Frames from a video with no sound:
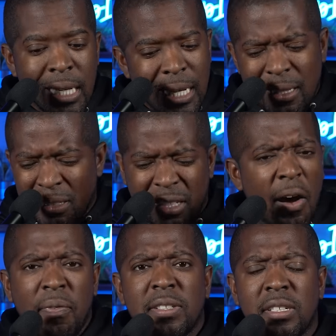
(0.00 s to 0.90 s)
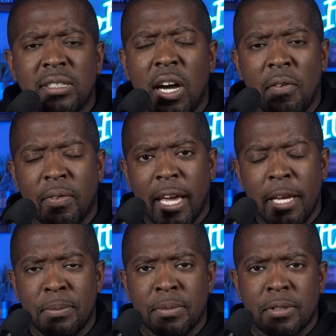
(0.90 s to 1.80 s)
In the toughest of the tough
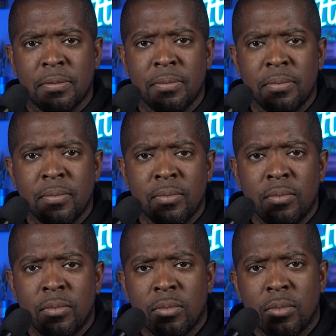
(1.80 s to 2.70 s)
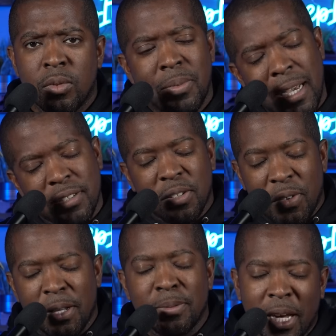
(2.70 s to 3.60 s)
games, well, minus the
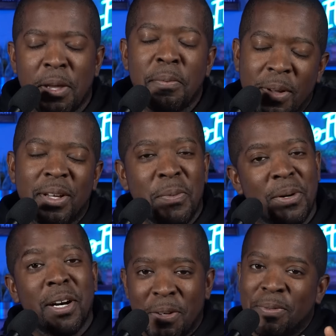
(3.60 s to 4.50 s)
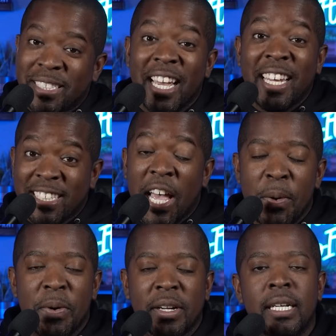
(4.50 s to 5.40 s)
Rams game, besides
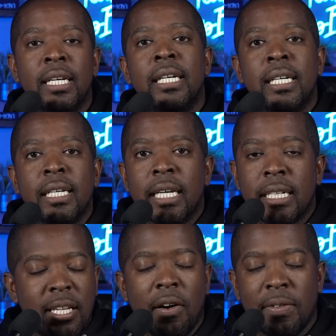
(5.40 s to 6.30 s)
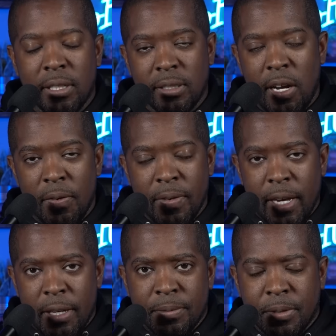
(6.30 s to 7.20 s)
that one, in the toughest of the tough
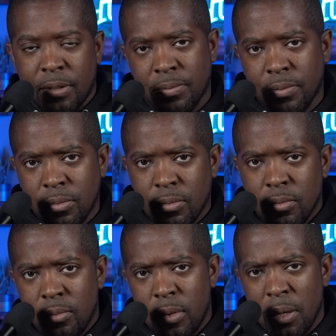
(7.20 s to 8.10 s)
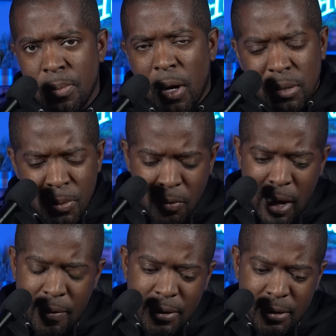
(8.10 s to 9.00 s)
games, Baltimore
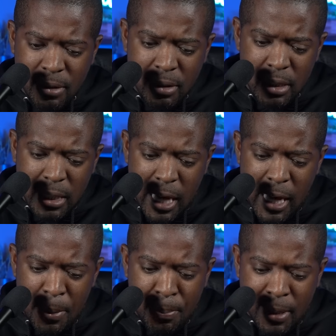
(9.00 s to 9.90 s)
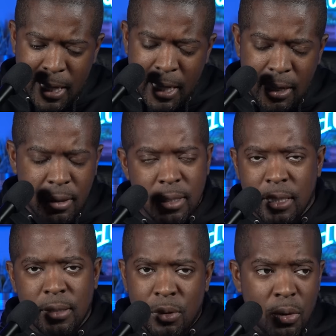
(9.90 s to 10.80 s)
Ravens, they played
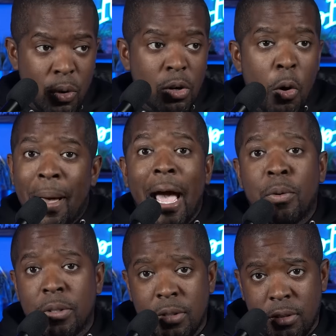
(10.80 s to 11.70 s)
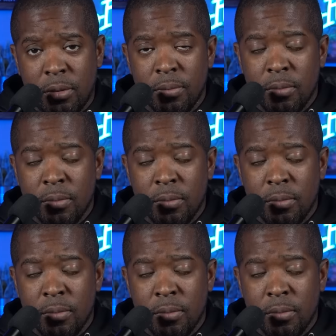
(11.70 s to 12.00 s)
again, and we'll go backwards.